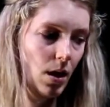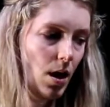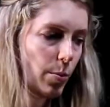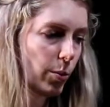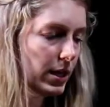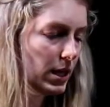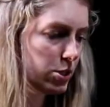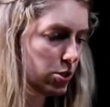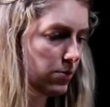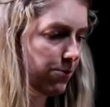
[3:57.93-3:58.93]
But we need
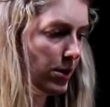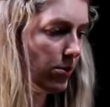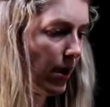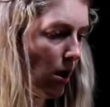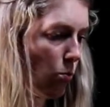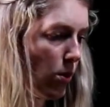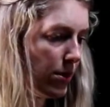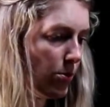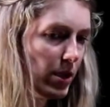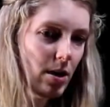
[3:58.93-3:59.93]
to figure out
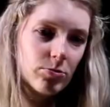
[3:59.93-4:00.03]
whether we are